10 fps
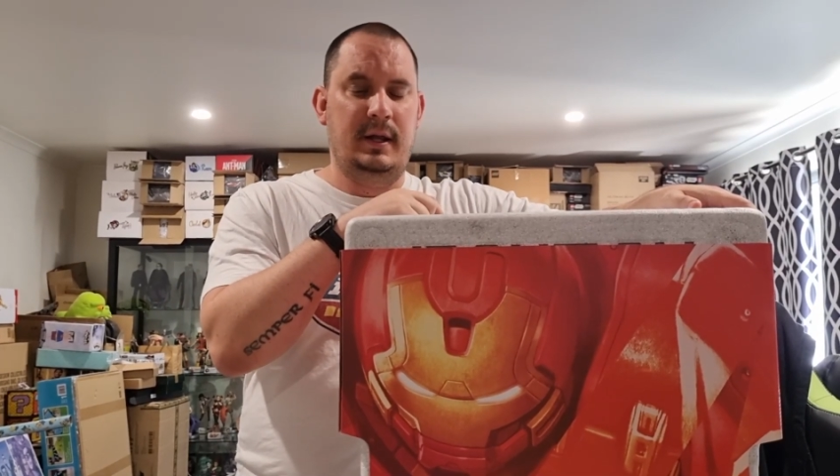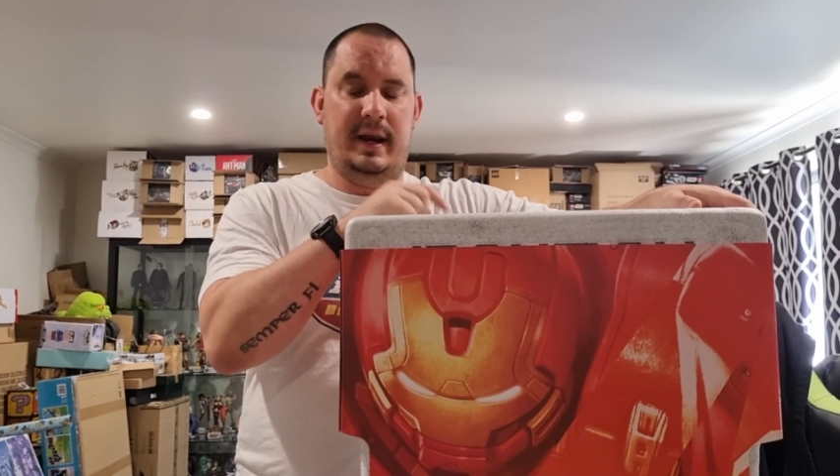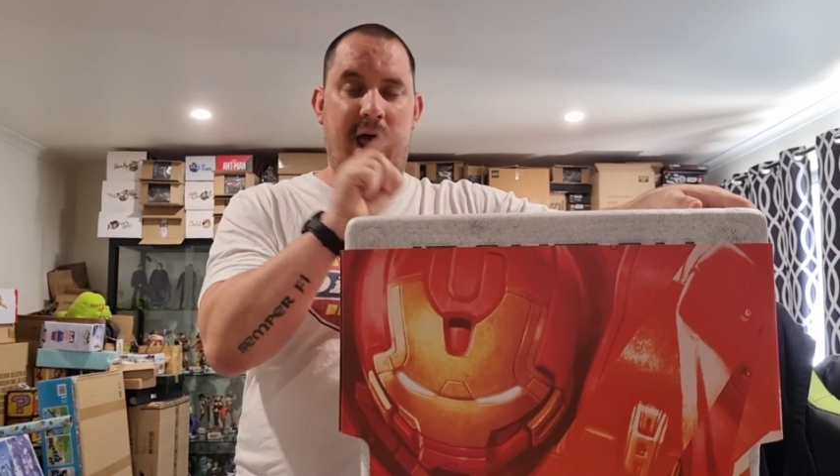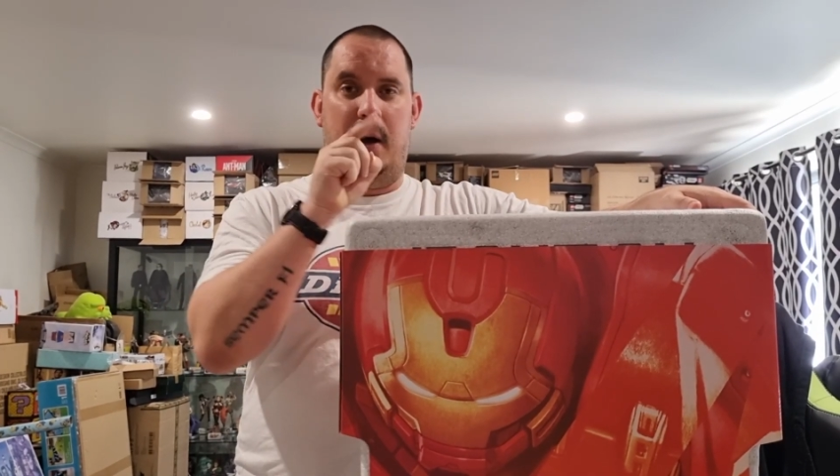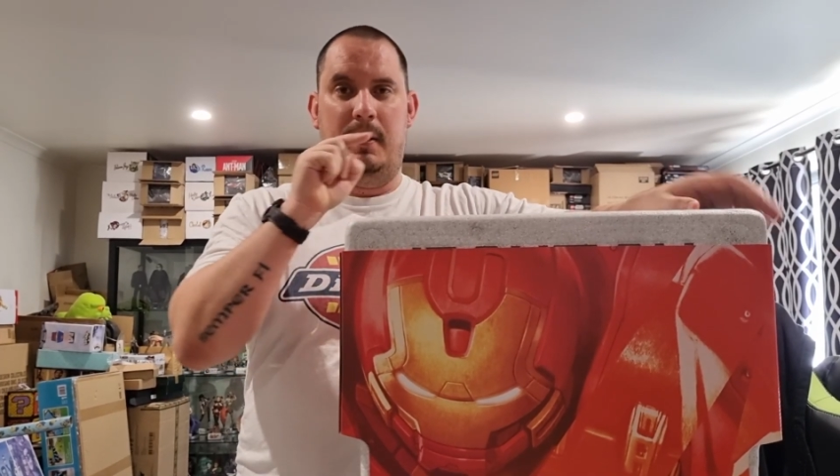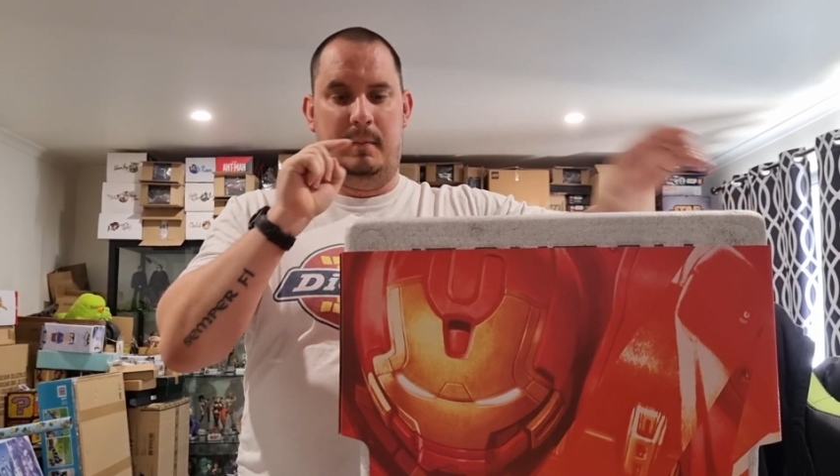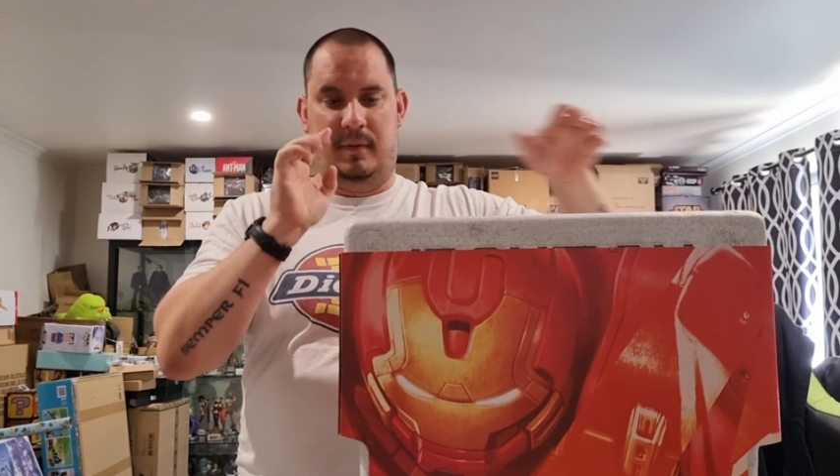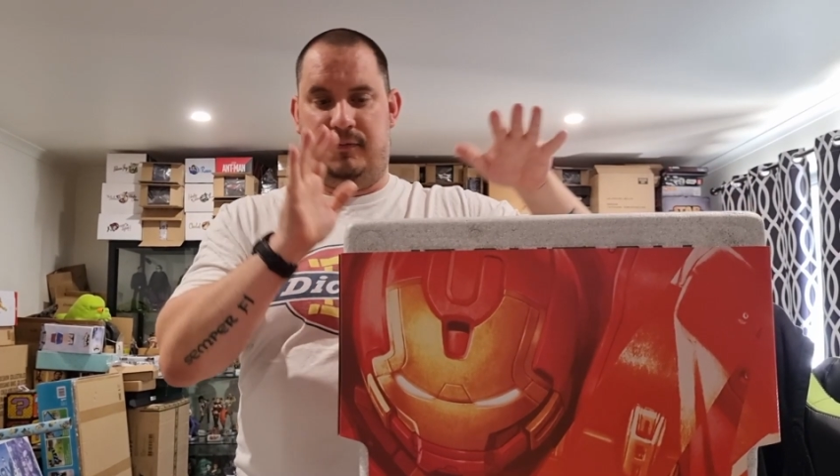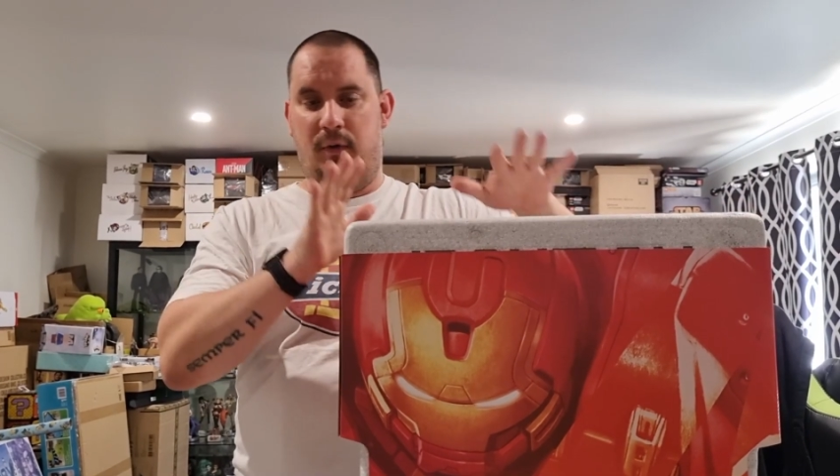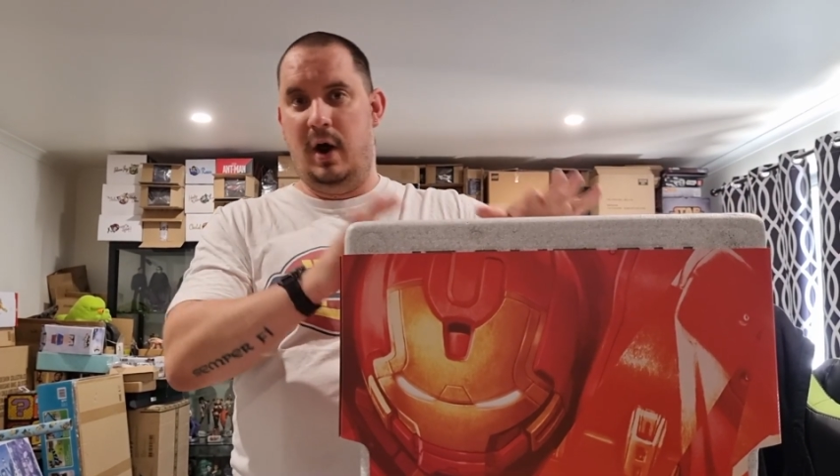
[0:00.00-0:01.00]
Now,
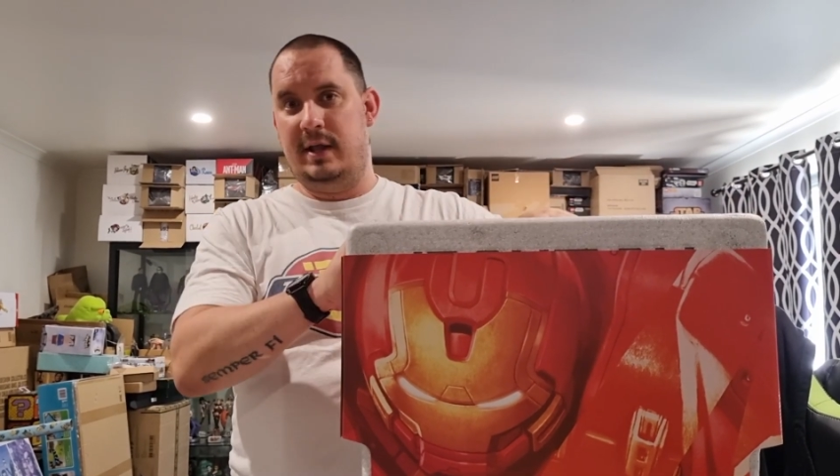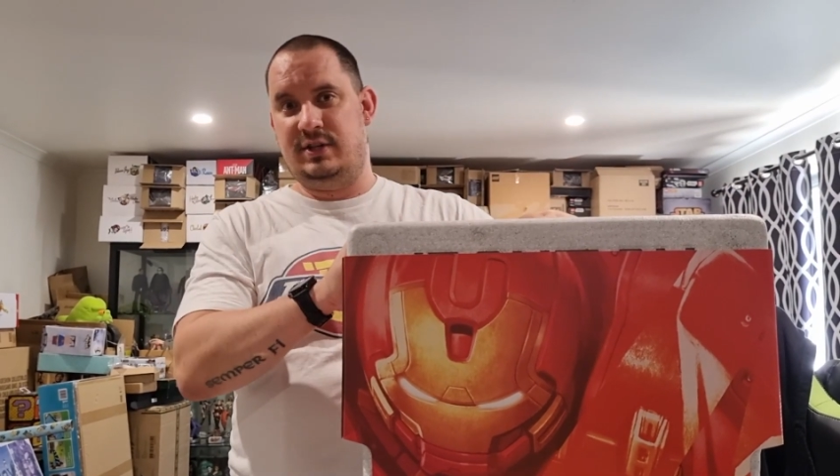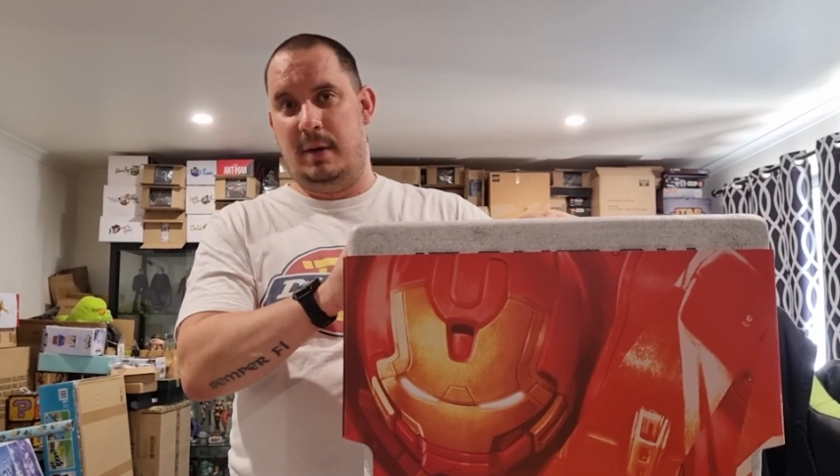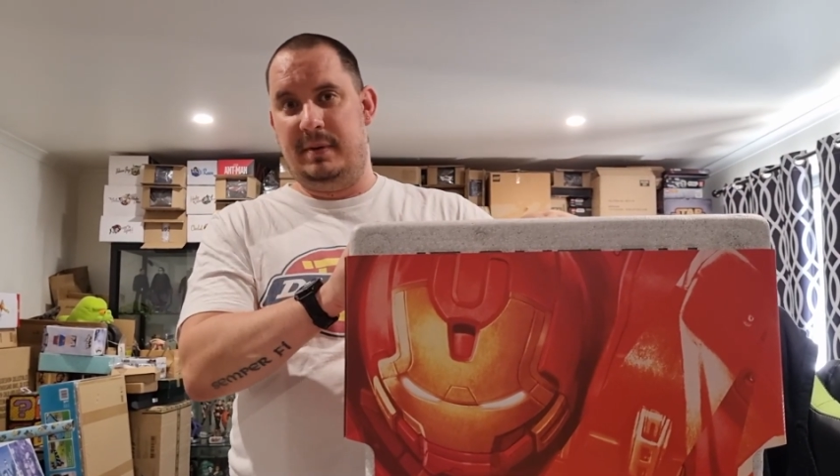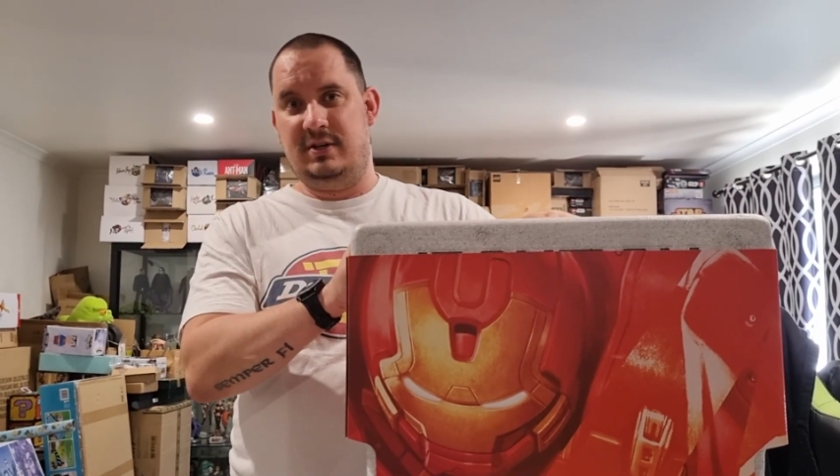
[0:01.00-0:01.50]
before I jump